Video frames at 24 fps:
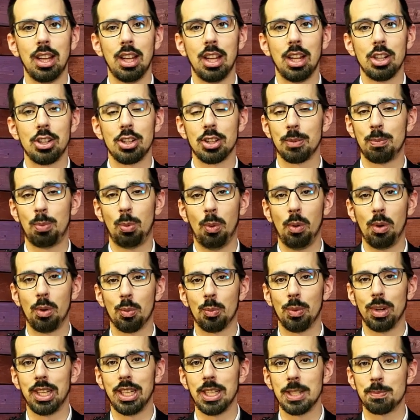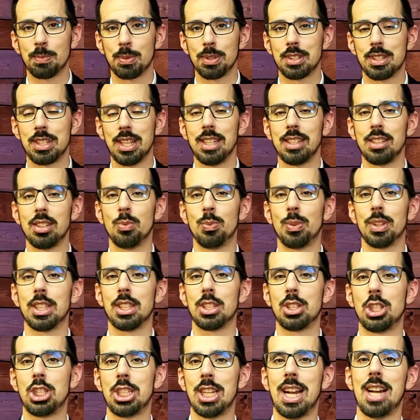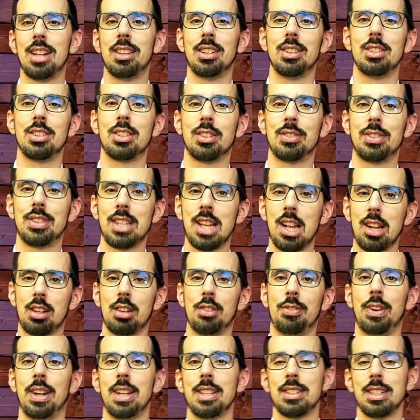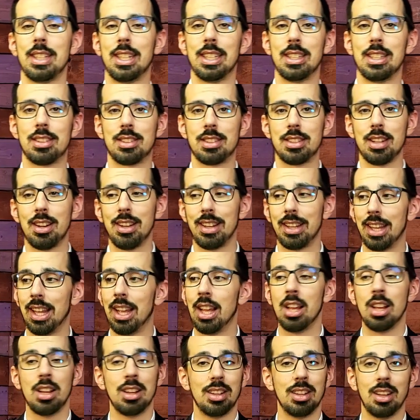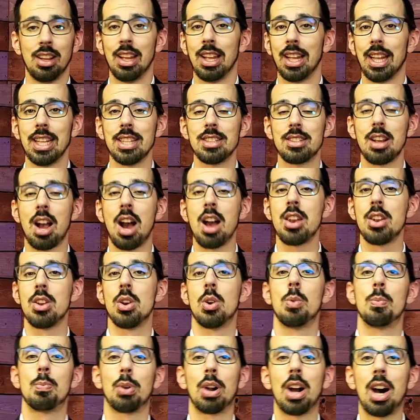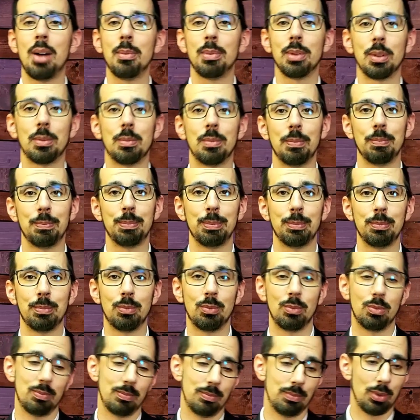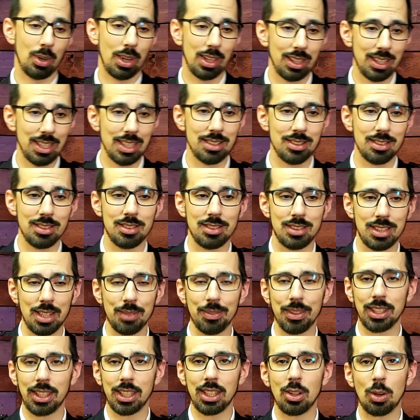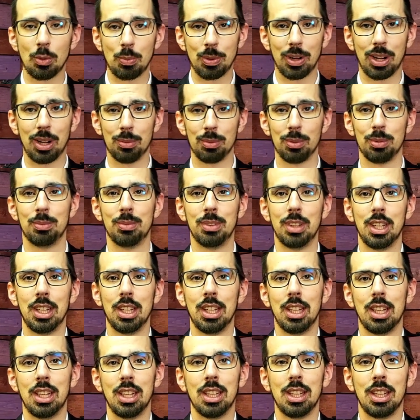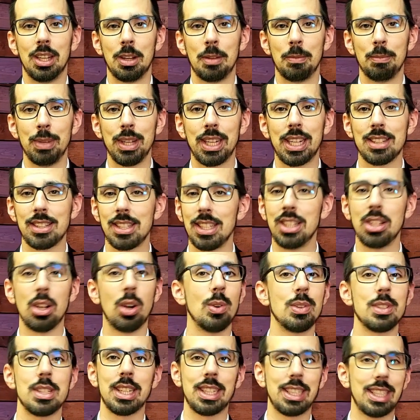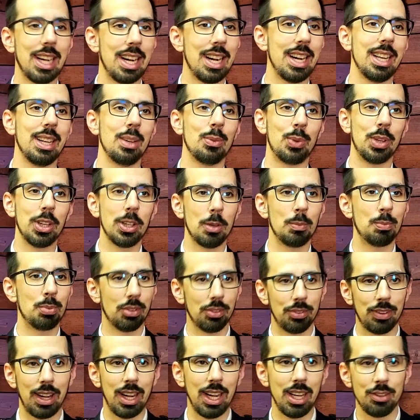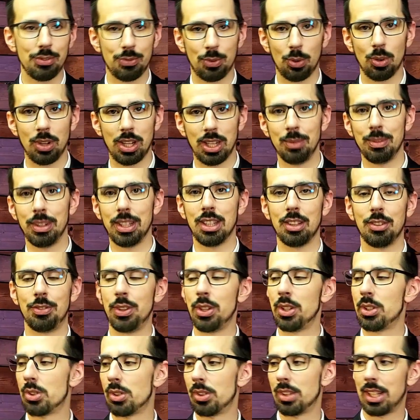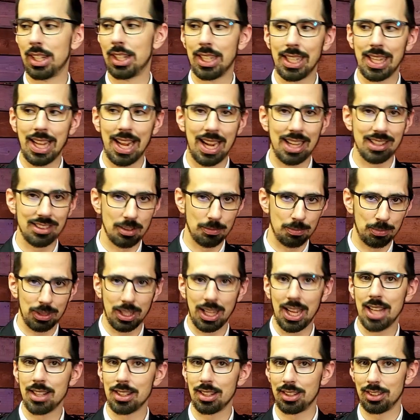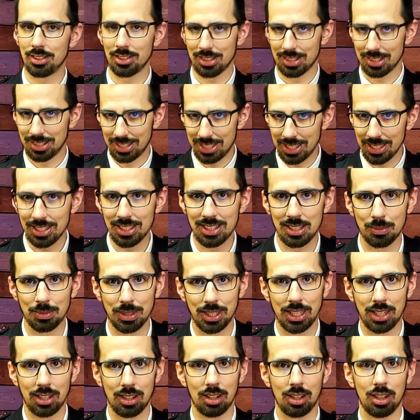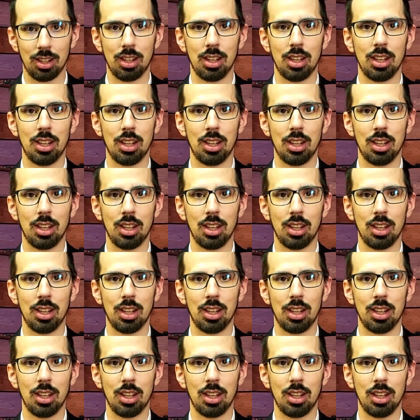to the point where when he's presented with a challenge of sacrificing his son, he's got no problem, at least seemingly no problem, because he knows that God will provide for him in the future, that he has a plan, that there's a system here,